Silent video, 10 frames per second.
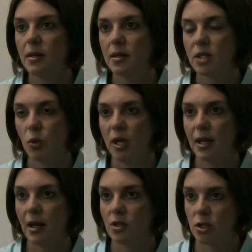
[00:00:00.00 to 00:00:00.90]
so we
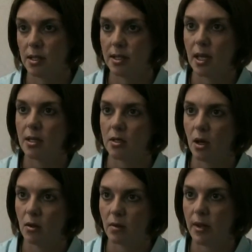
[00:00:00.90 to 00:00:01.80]
could actually assign a
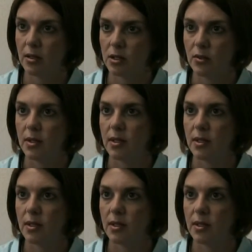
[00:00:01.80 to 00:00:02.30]
dollar amount to it.